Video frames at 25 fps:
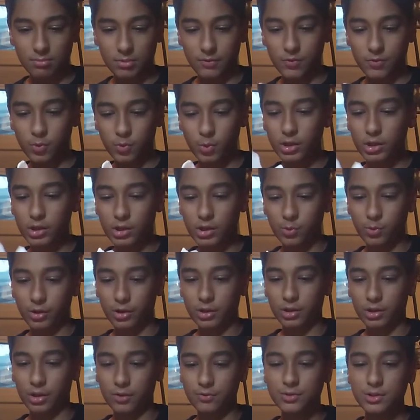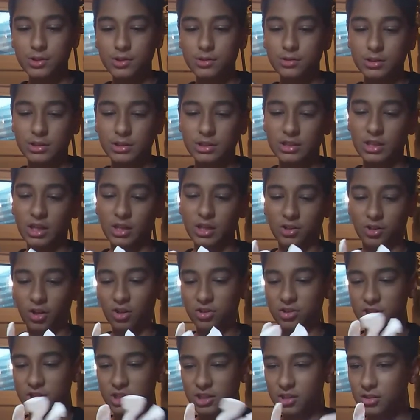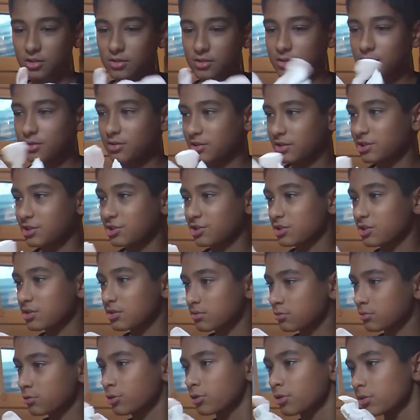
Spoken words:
If you want, you can wear gloves. It's not toxic. It's just